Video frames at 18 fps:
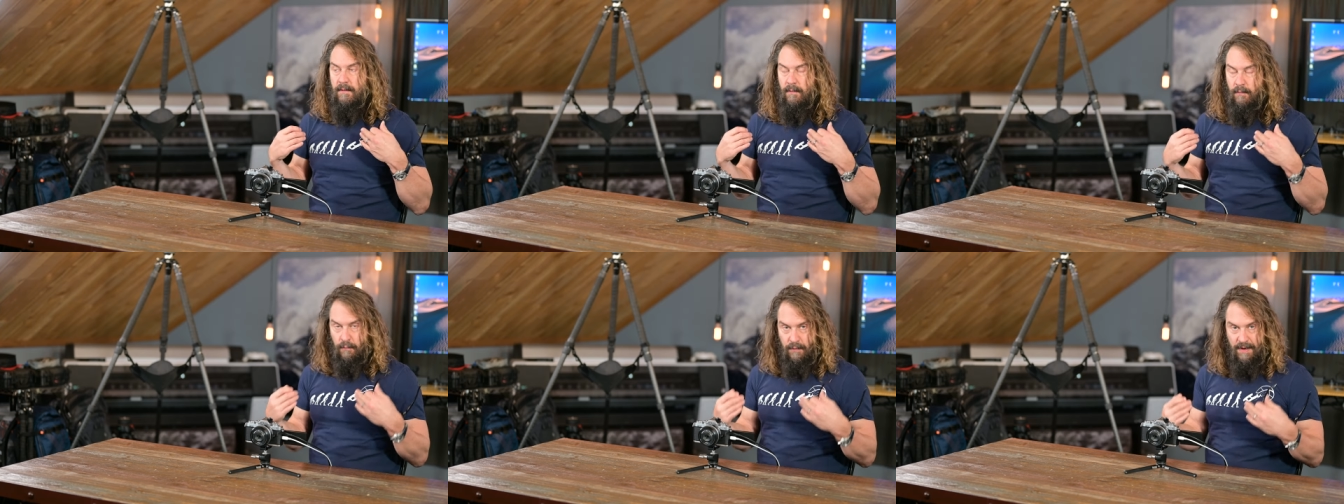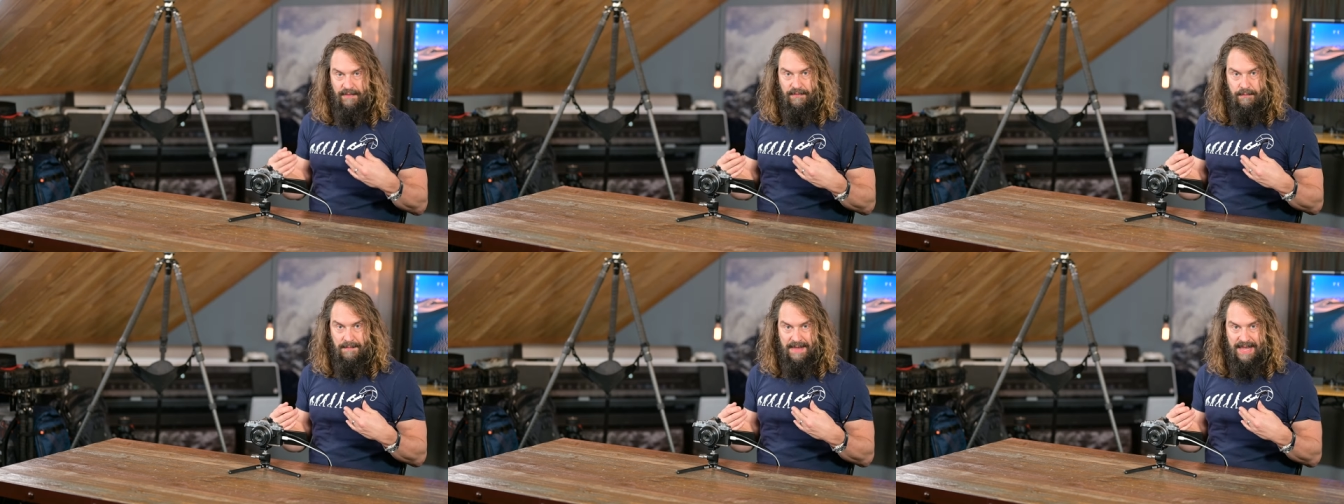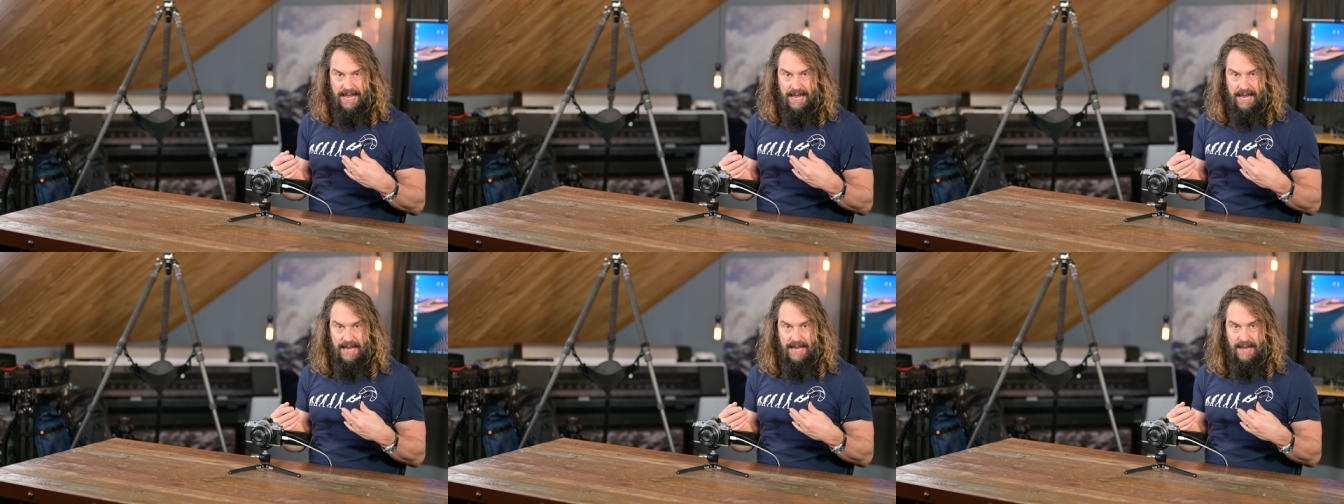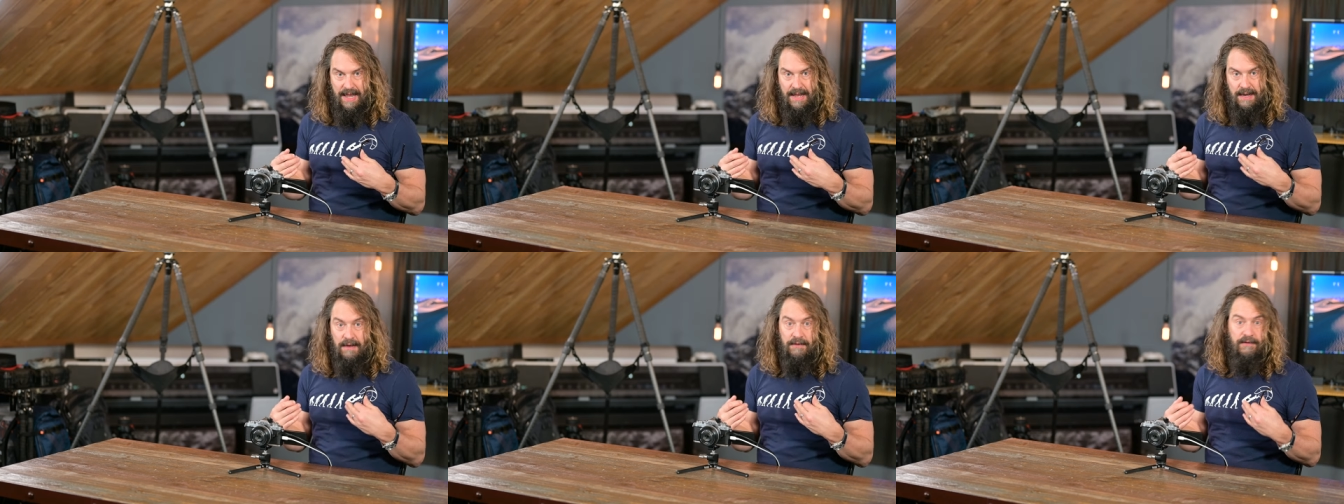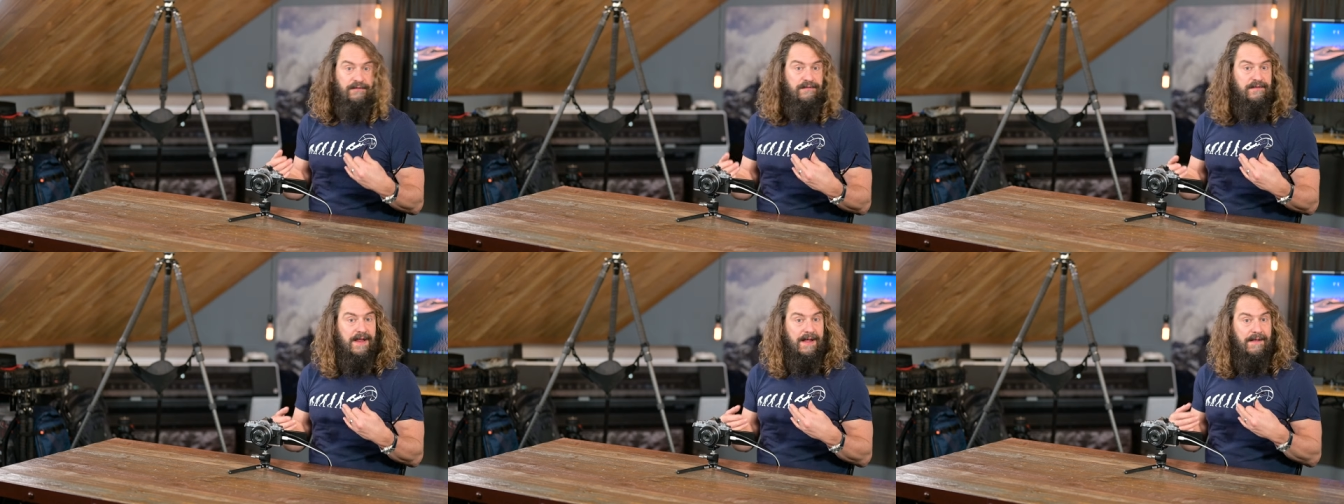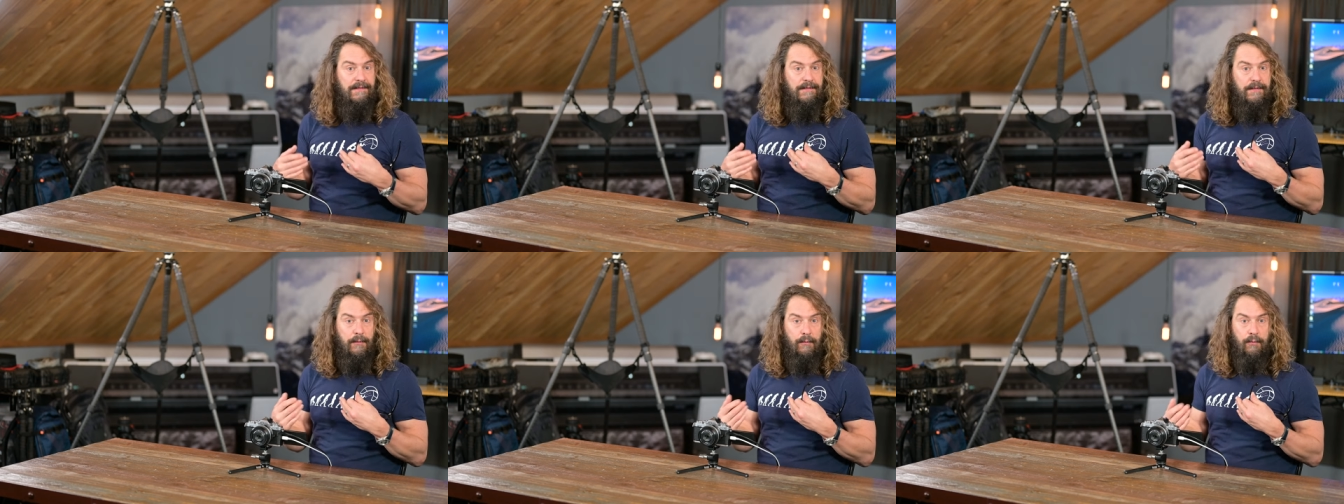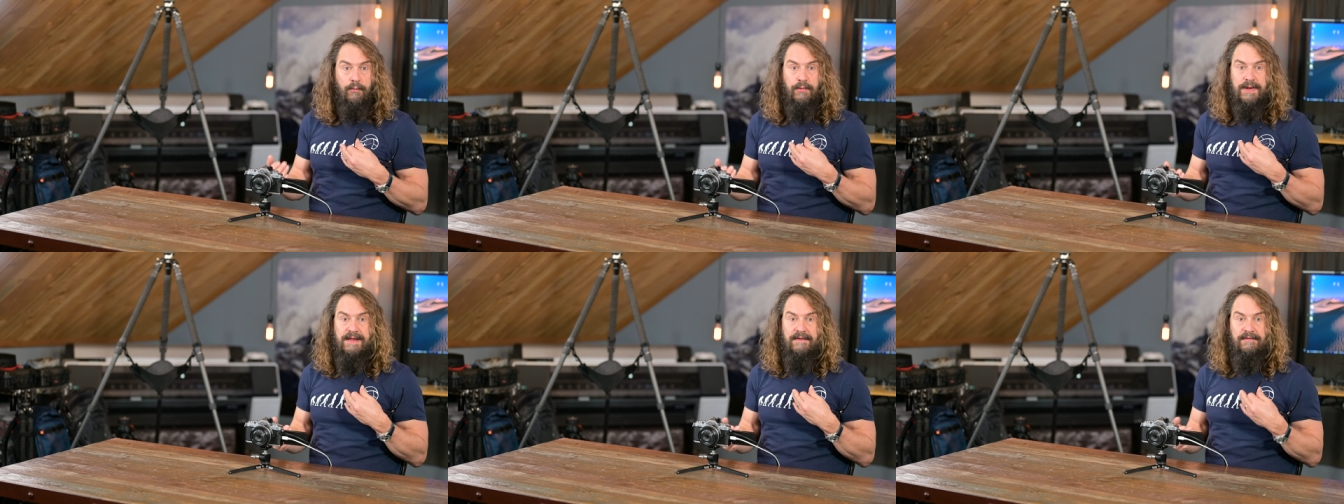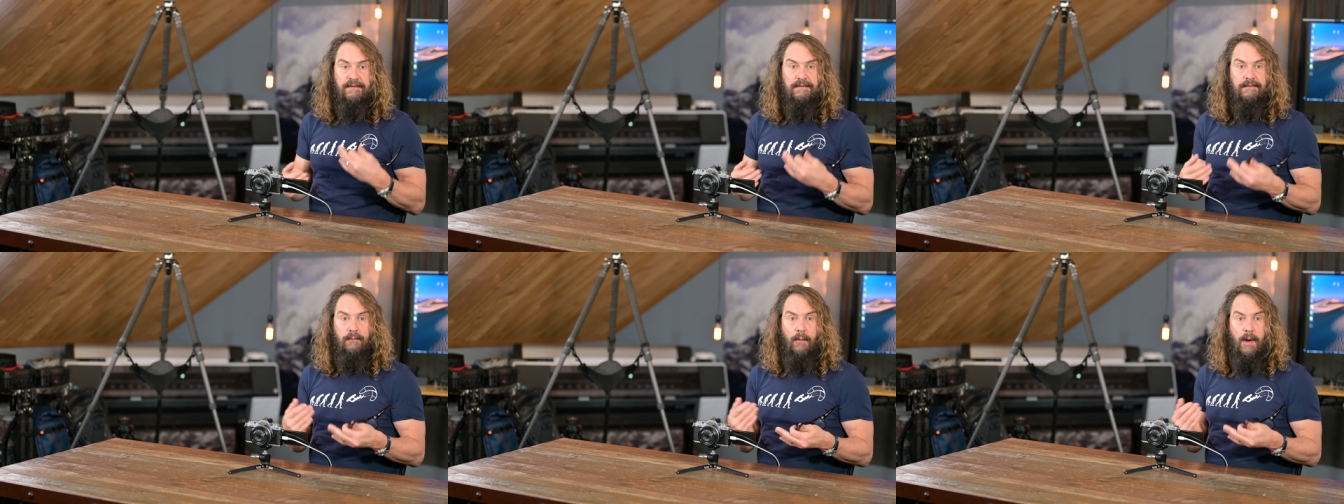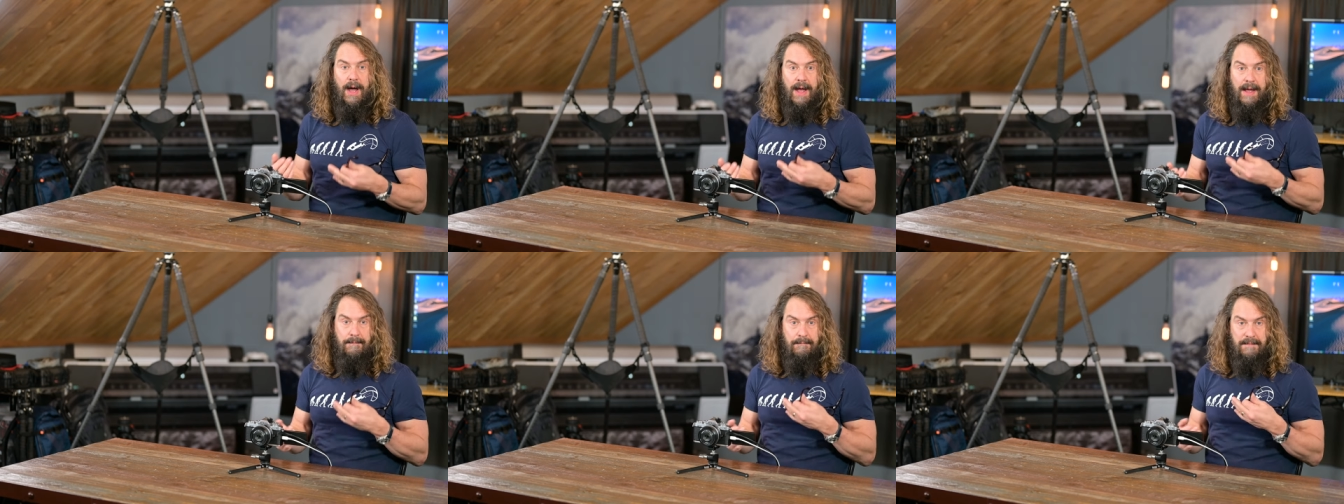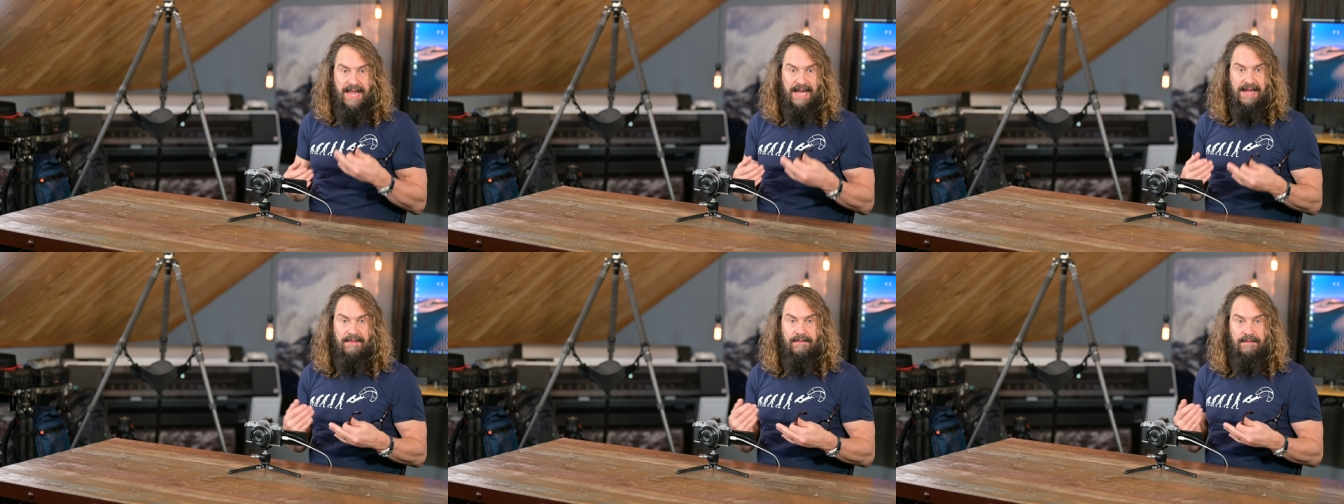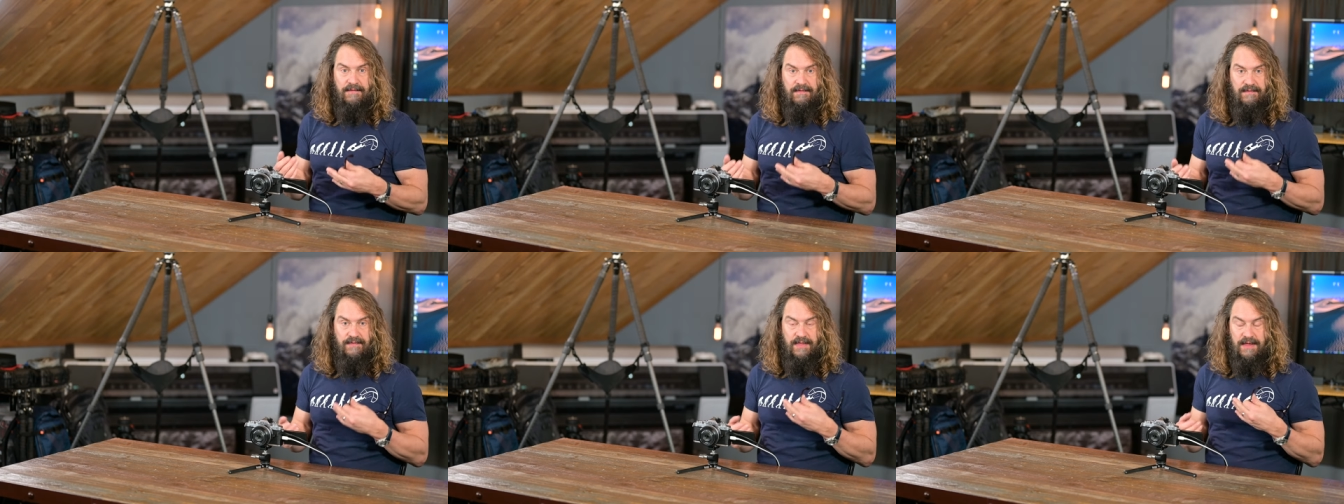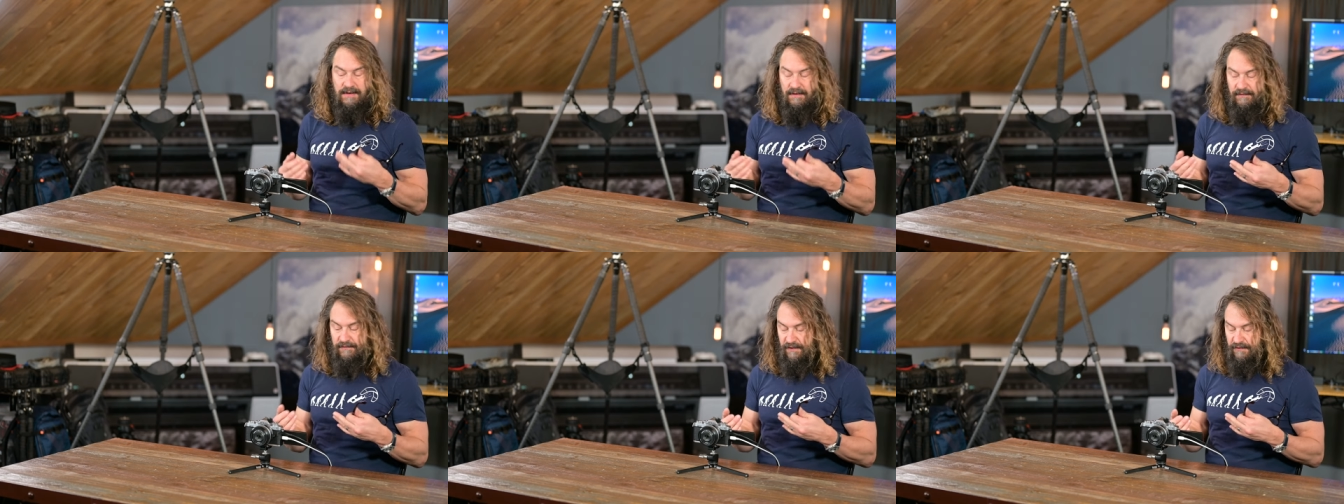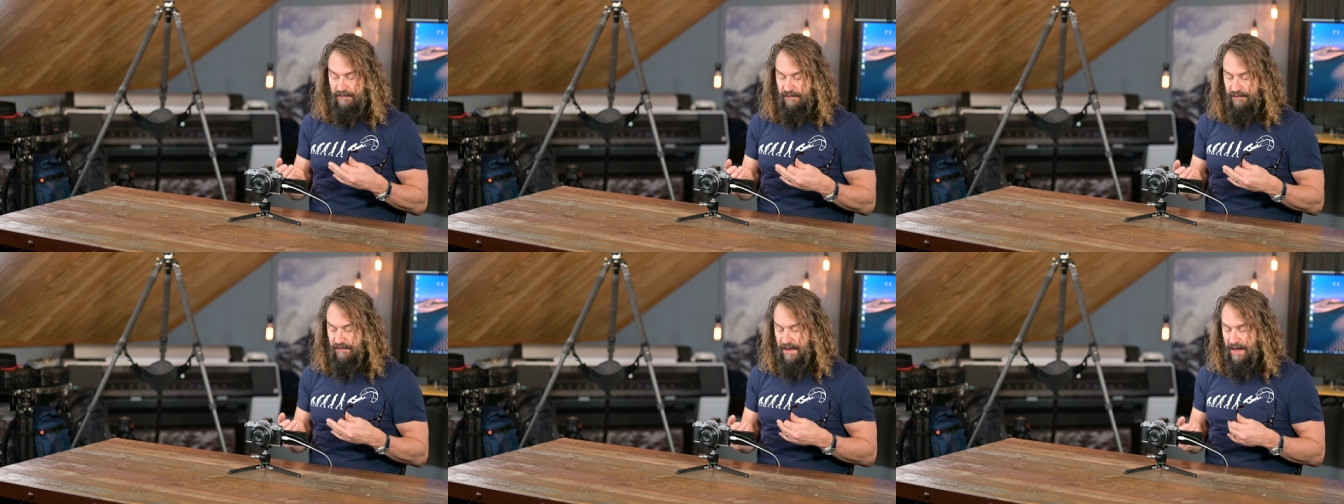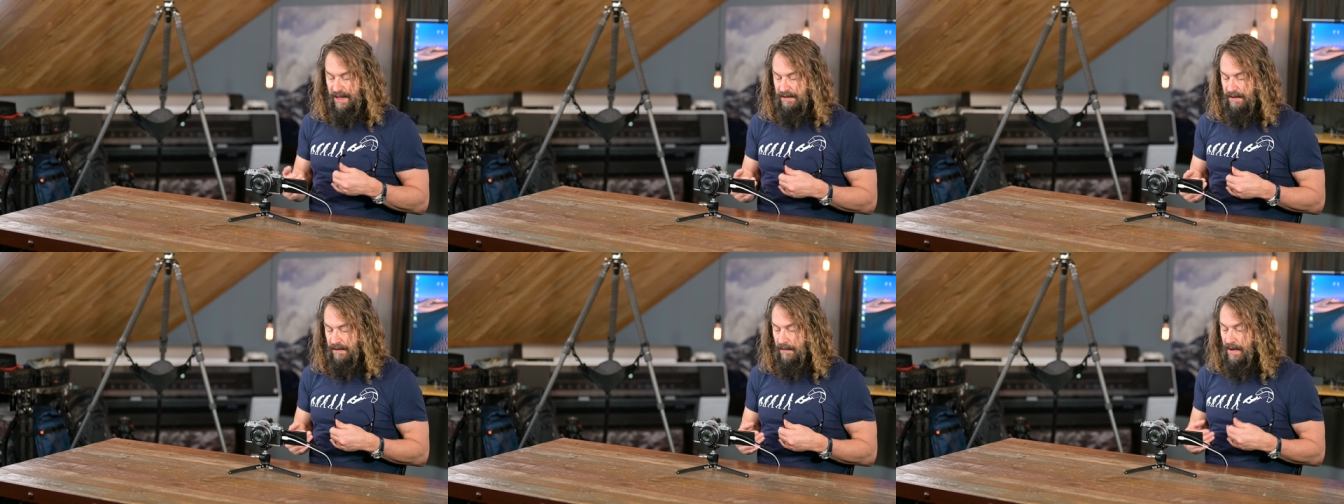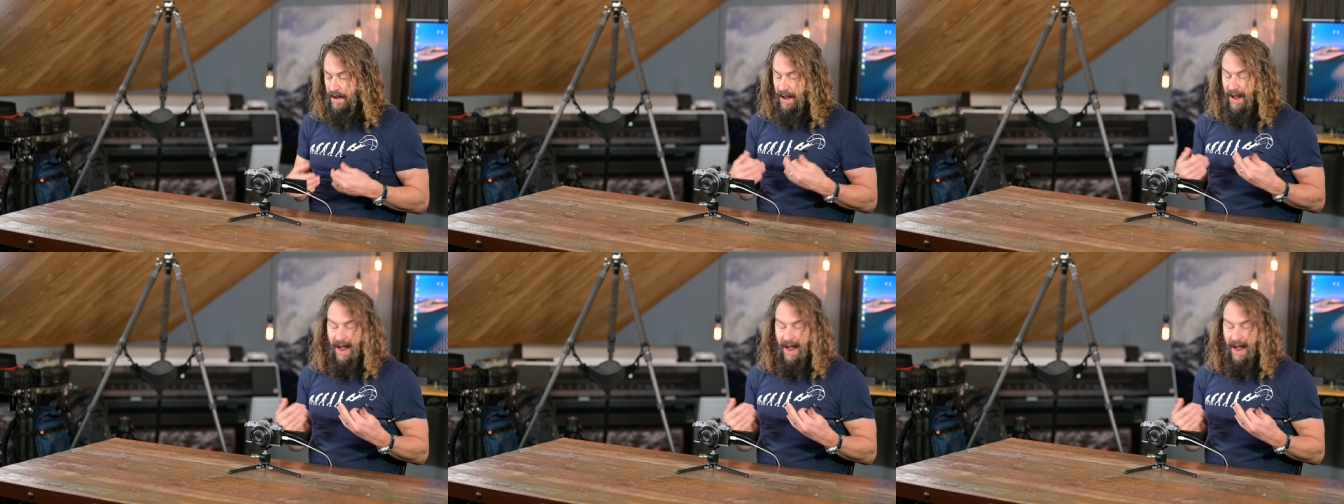with me and understand the reasons why I'm making the decisions that I do.